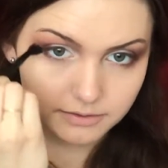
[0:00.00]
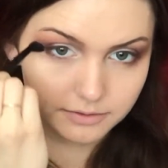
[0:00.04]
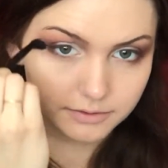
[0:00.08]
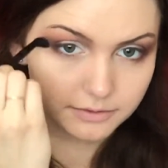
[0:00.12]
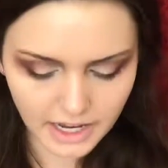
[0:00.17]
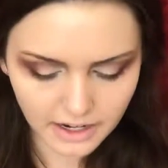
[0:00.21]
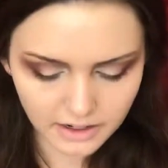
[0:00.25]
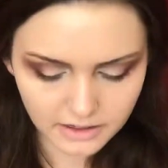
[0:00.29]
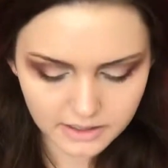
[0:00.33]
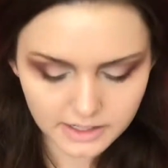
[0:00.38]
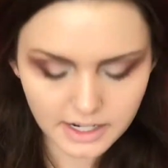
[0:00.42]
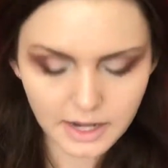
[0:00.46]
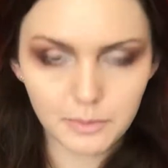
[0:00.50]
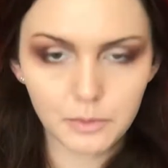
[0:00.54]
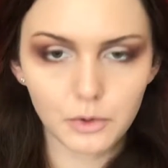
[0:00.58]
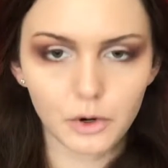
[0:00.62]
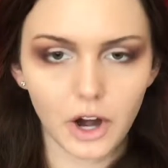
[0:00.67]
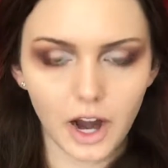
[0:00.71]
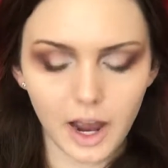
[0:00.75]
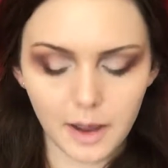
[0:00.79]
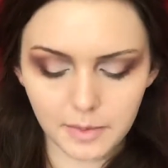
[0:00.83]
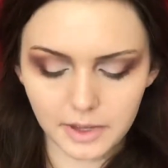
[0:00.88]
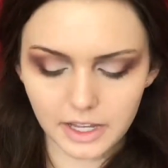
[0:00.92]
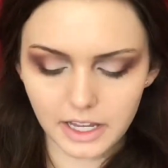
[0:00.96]
Next I'm
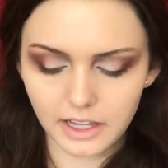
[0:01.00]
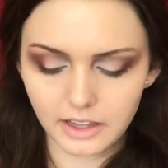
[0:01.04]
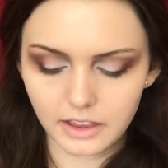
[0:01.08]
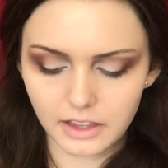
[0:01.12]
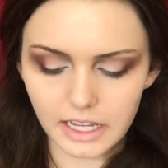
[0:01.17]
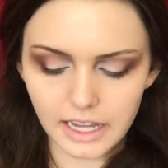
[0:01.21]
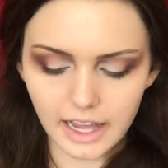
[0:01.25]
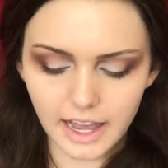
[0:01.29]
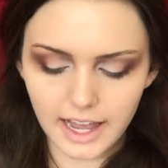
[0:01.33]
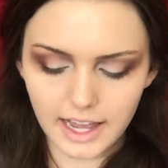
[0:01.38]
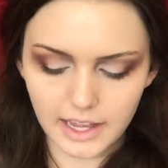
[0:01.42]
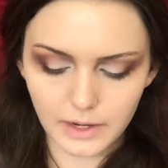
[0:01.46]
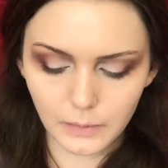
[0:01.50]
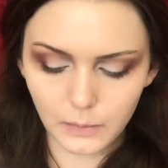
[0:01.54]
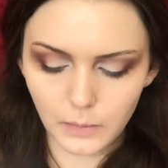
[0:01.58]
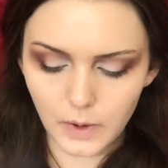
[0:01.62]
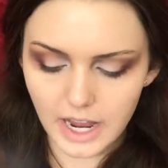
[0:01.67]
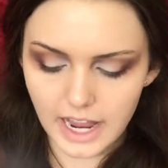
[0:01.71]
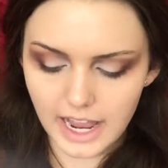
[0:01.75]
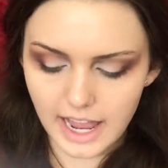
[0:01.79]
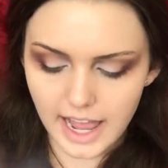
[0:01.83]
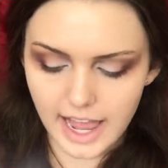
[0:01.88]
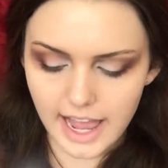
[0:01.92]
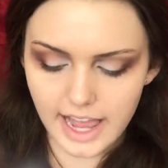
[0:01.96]
grabbing the
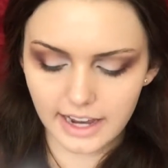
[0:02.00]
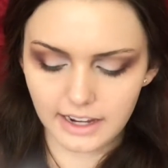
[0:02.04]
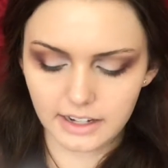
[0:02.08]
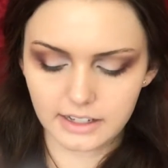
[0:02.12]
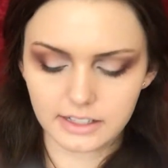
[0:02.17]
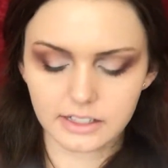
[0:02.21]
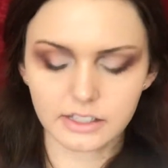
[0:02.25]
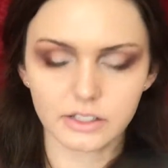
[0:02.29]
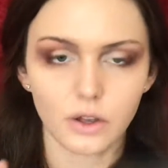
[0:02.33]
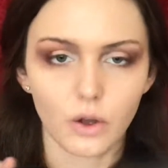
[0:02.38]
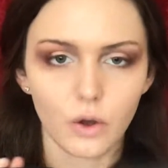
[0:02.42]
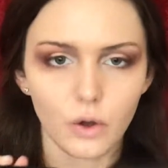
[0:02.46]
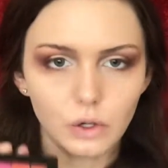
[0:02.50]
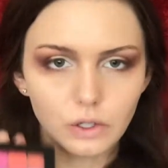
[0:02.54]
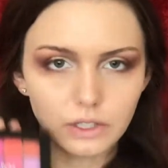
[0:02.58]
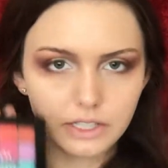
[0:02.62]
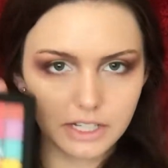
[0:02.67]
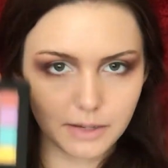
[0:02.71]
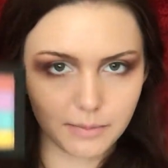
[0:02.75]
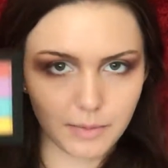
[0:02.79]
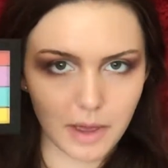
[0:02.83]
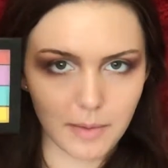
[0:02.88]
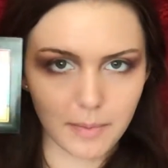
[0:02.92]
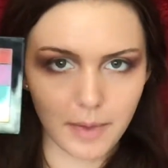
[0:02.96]
NYX
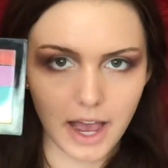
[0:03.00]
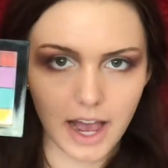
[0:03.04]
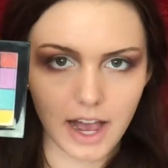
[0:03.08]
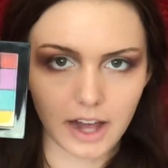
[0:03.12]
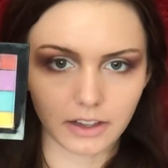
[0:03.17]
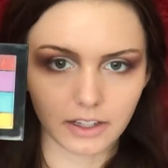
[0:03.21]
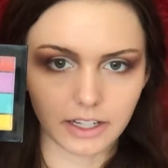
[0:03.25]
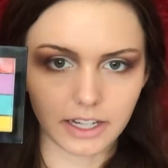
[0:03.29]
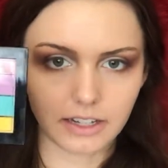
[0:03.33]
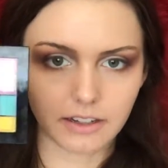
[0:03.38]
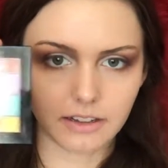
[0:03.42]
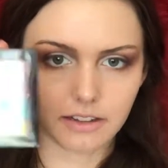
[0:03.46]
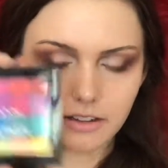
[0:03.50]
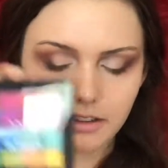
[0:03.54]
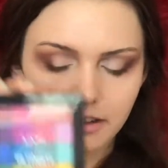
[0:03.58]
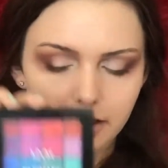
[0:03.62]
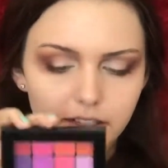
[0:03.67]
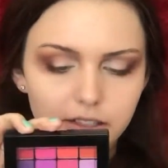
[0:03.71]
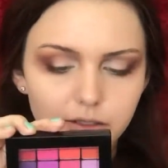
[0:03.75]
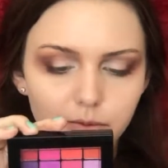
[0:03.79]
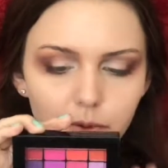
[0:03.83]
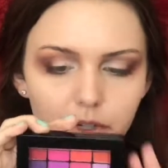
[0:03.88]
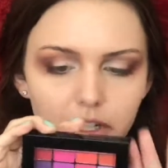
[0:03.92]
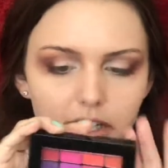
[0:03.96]
Ultimate palette.
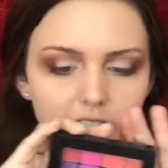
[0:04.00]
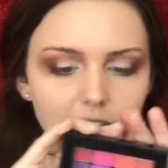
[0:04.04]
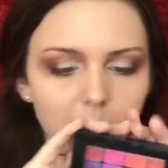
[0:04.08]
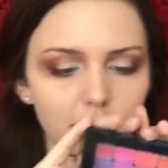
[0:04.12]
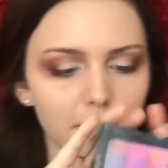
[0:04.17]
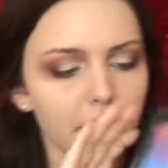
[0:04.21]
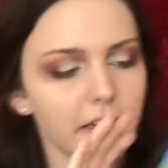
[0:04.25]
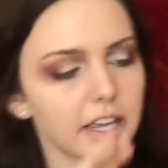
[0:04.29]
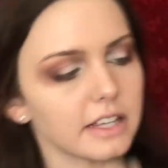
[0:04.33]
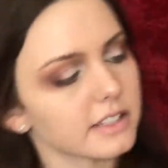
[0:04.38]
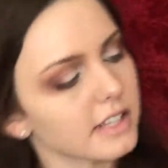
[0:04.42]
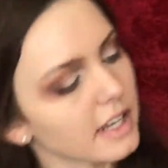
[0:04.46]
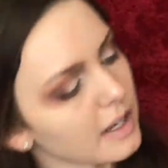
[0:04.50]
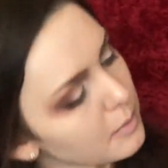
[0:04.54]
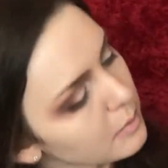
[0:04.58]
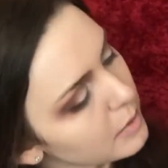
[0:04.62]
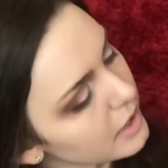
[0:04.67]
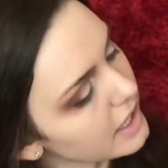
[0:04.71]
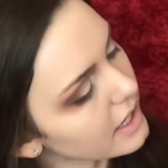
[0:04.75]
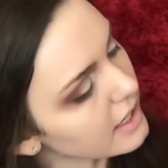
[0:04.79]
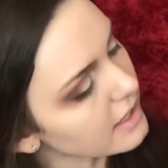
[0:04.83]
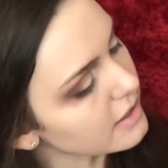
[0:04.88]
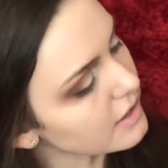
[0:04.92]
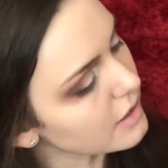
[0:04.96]
This one is amazing
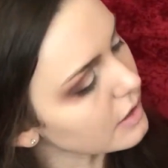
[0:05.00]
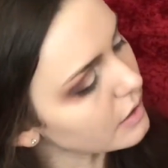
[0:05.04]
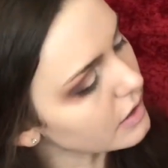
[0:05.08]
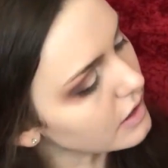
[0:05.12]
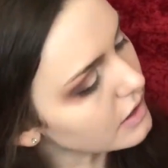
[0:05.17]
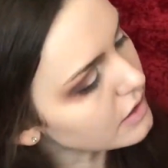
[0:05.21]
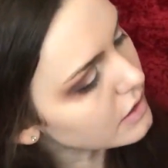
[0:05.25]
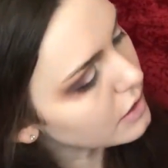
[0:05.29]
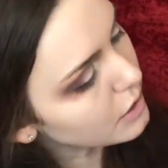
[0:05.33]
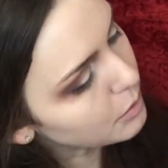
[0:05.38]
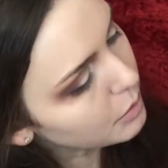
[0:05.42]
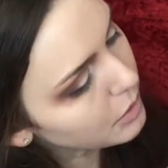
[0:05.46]
because you can do